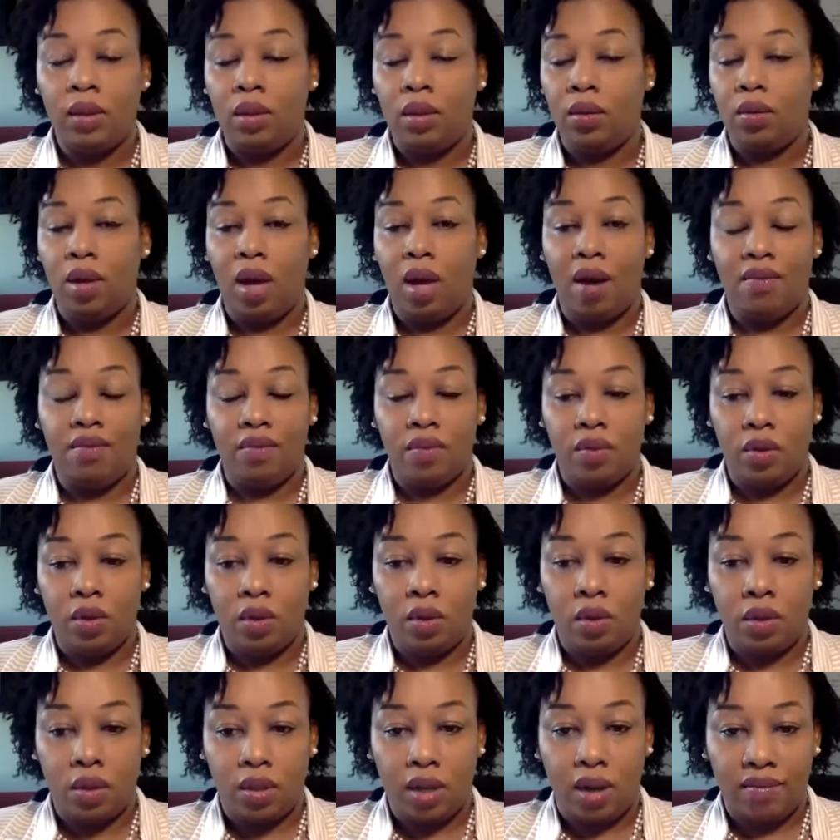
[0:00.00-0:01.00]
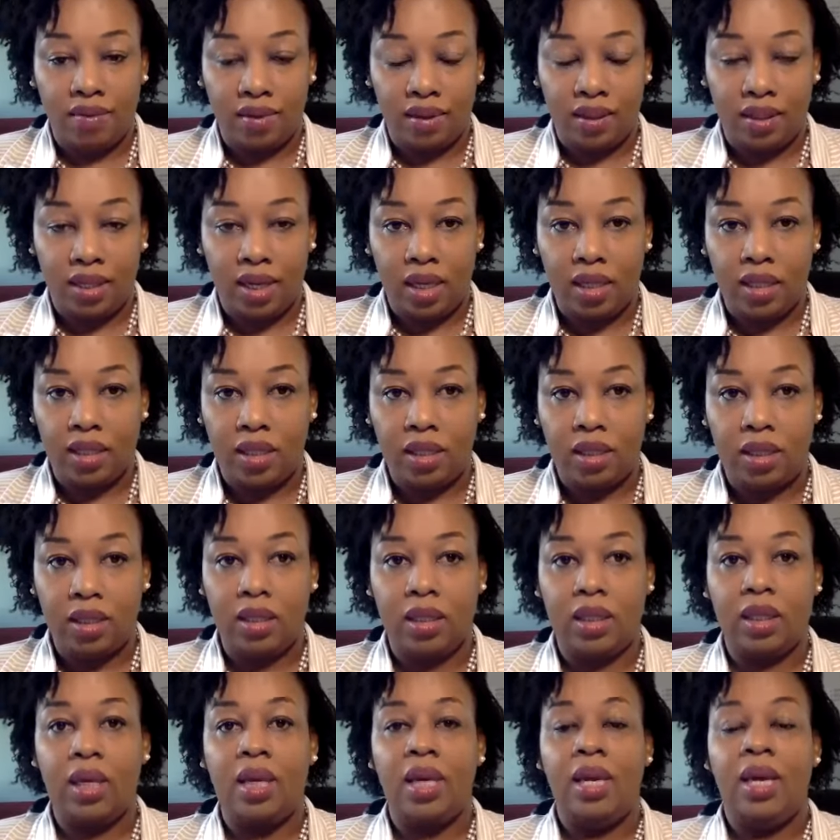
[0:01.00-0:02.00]
you have no driver's
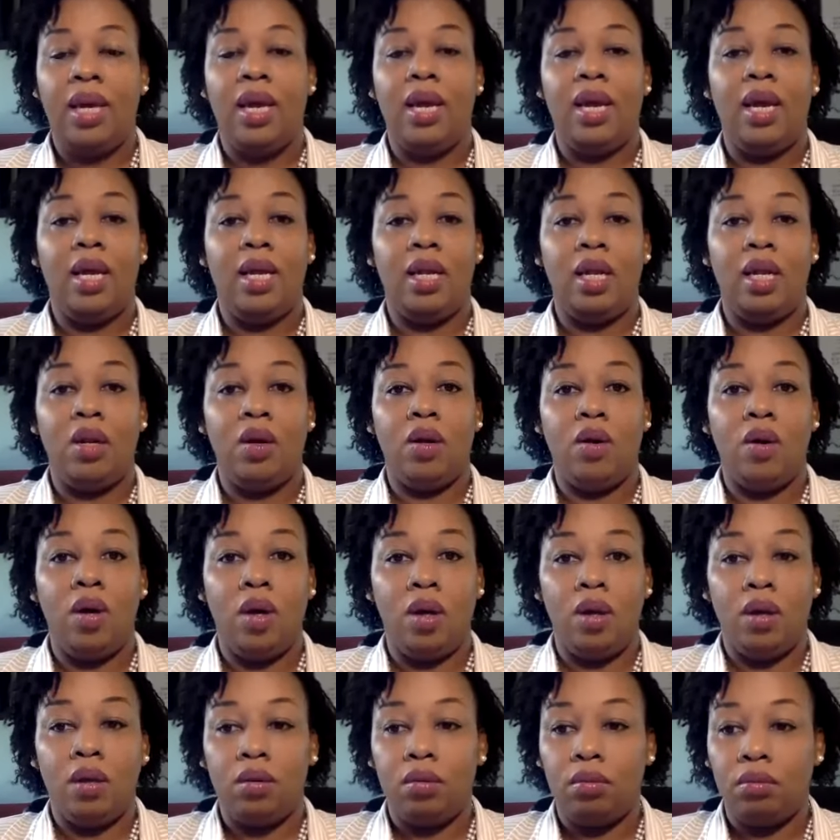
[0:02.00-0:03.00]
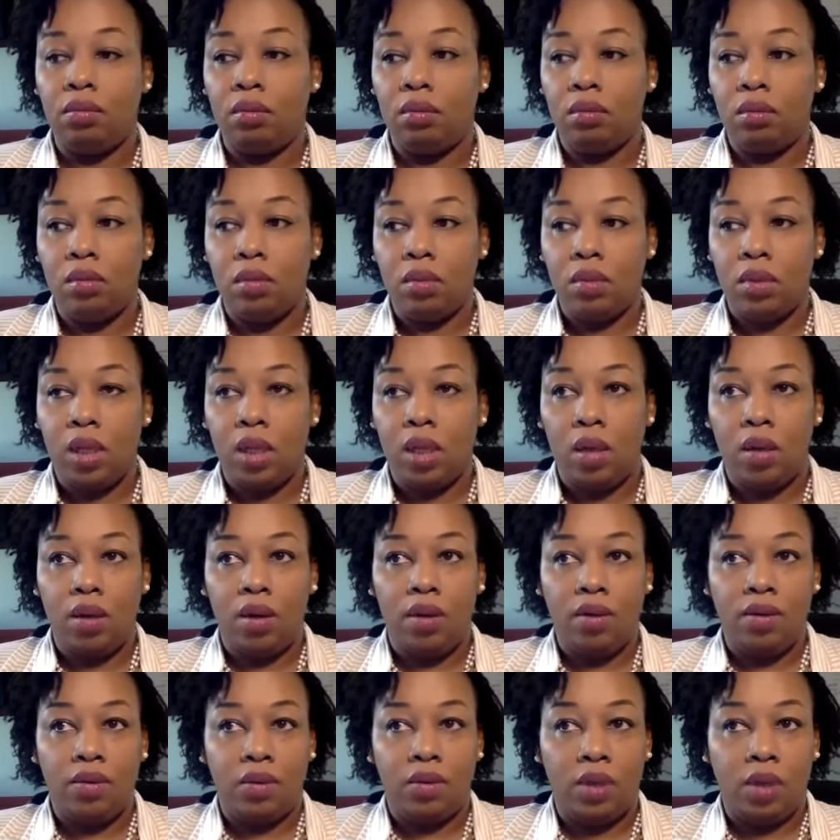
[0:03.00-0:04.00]
license, and
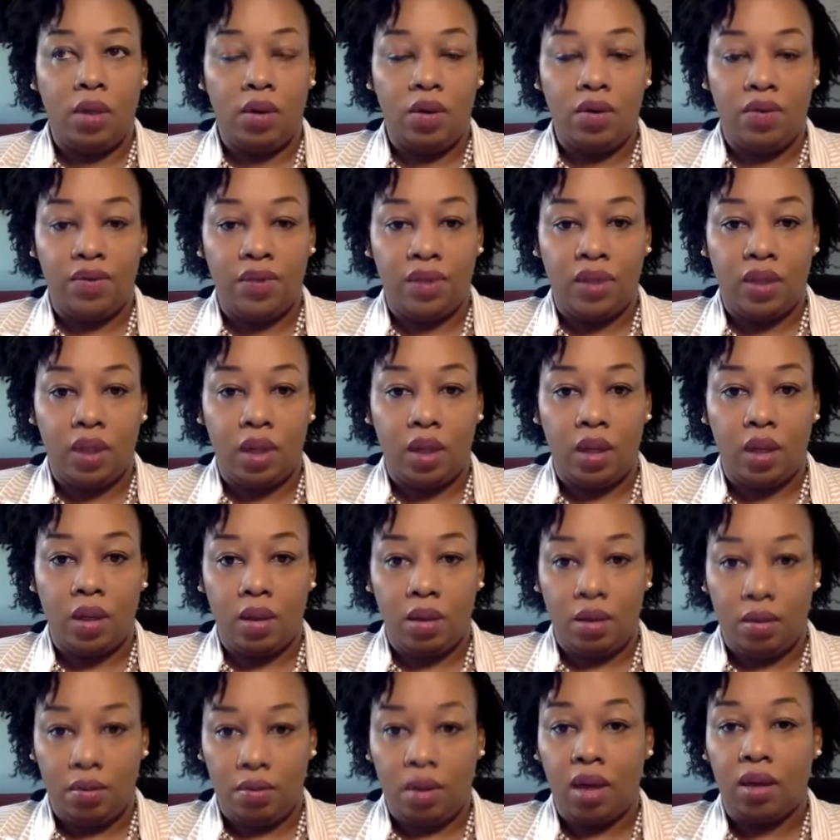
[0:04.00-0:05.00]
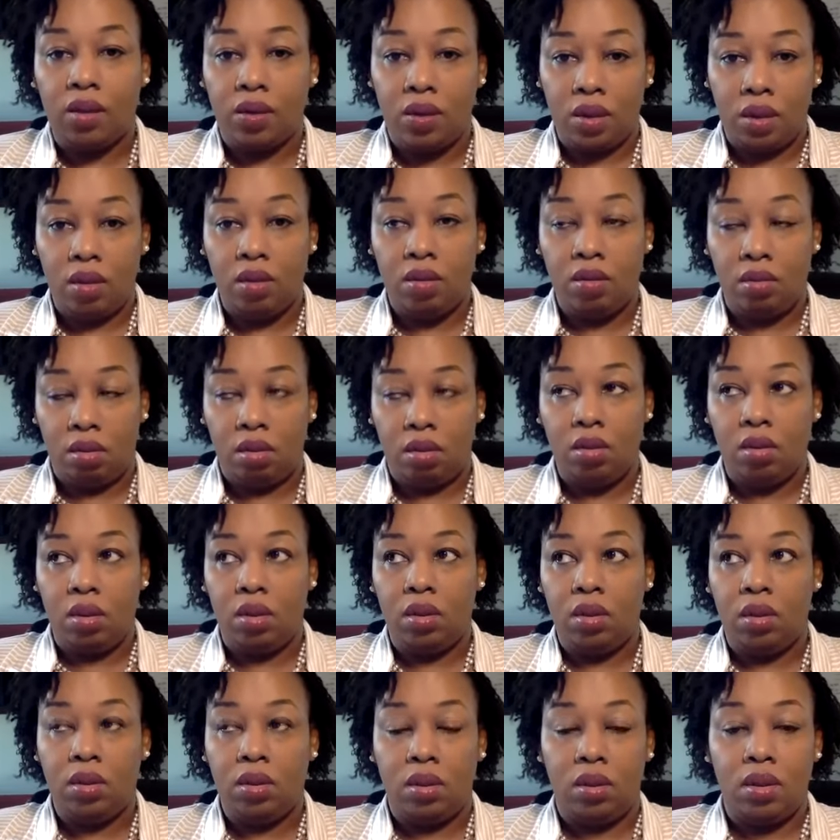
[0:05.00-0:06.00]
an officer, actually
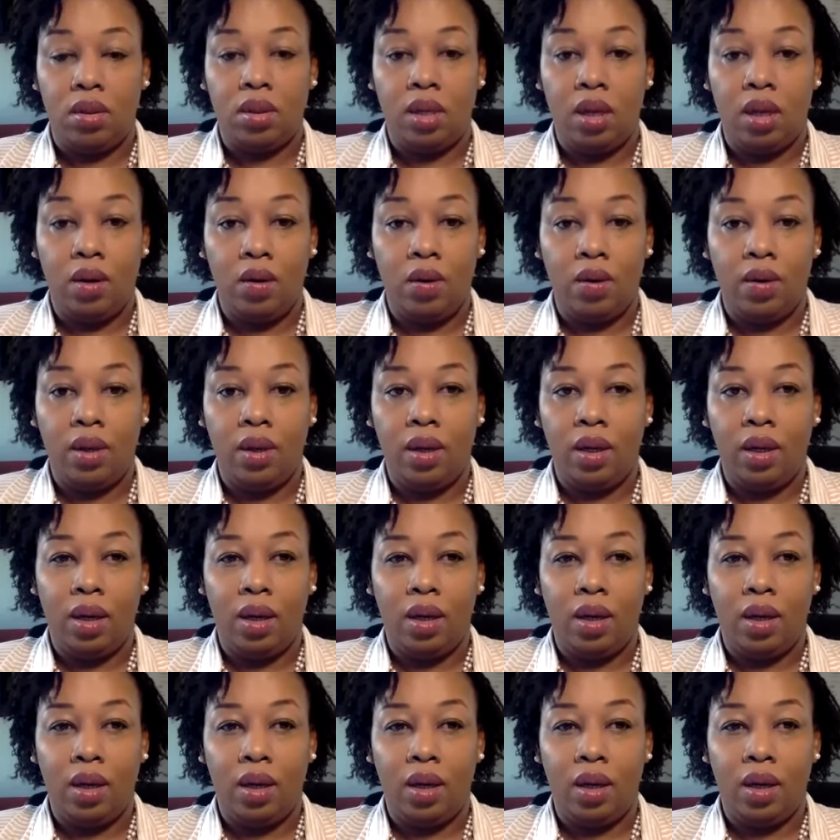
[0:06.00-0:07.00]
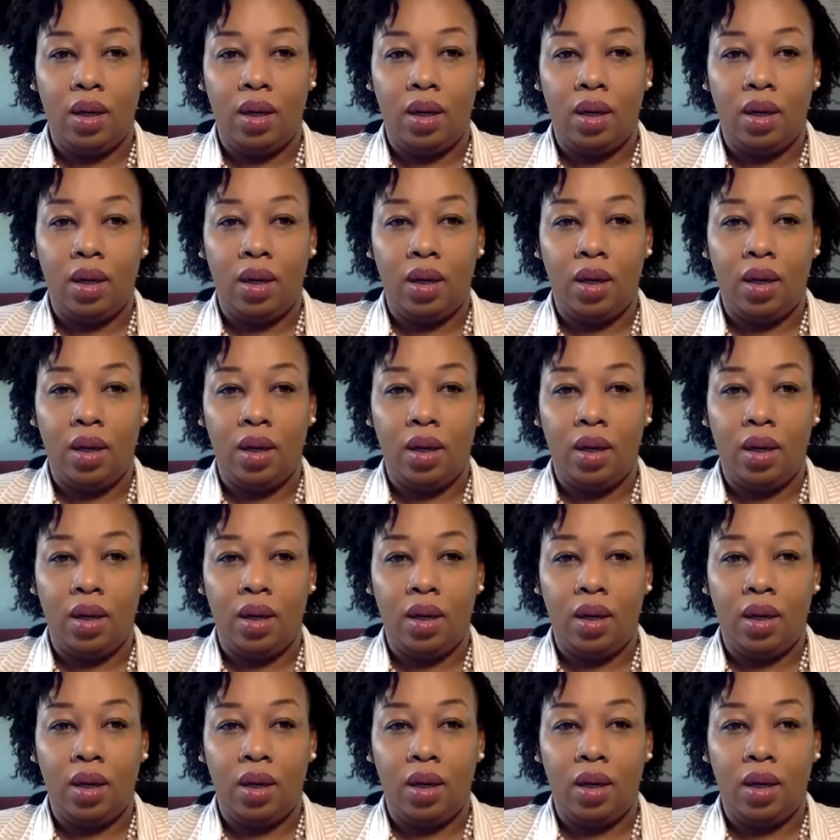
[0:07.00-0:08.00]
it's the law here, it's called,
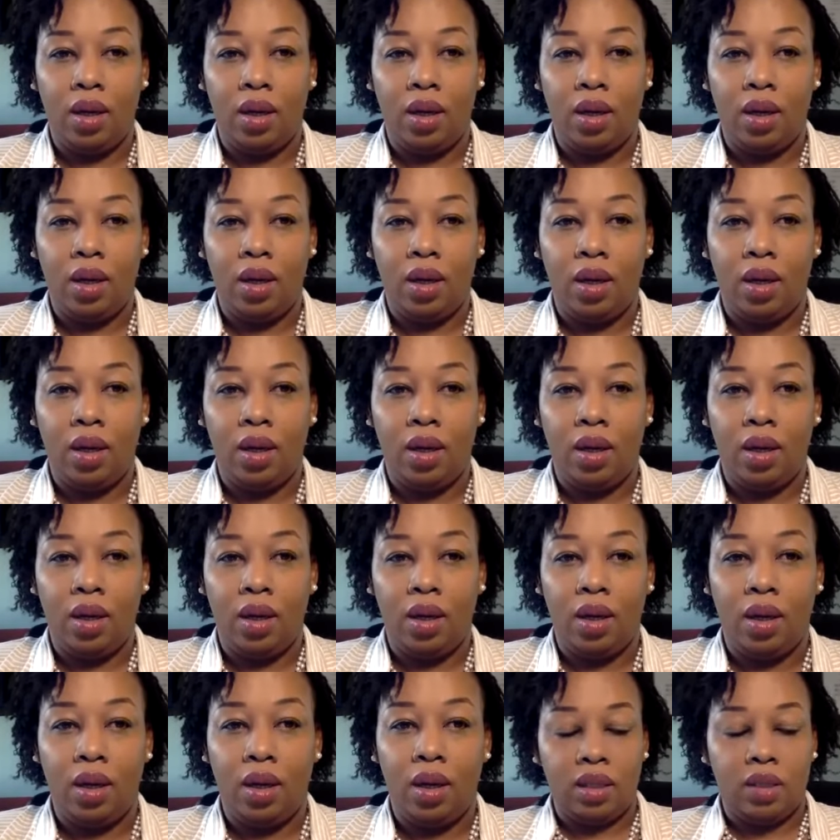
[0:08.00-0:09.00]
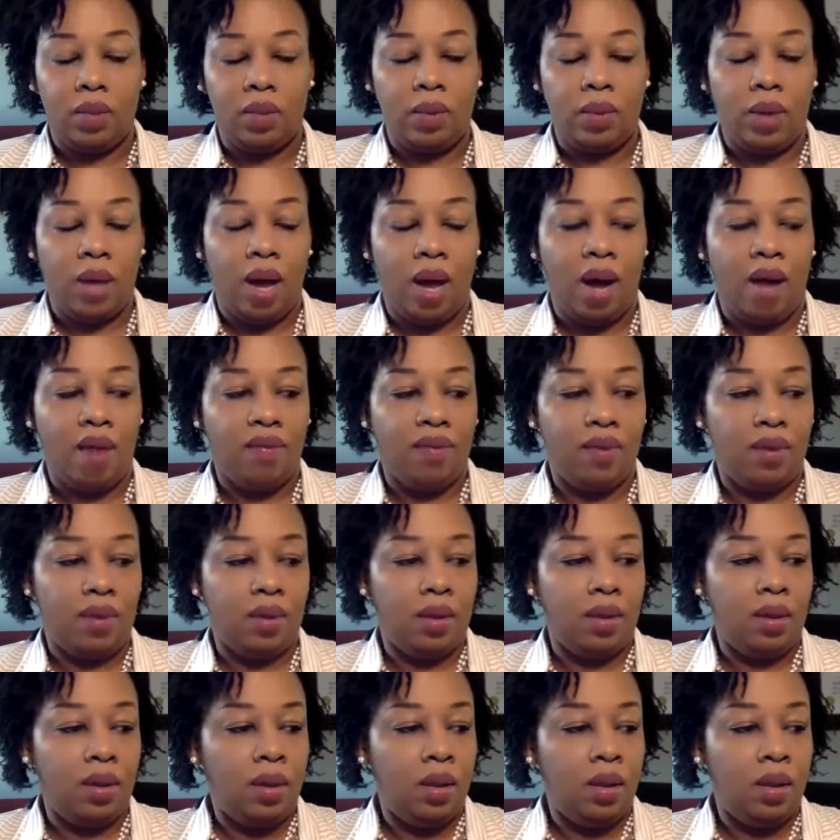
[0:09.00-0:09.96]
here in Texas we have a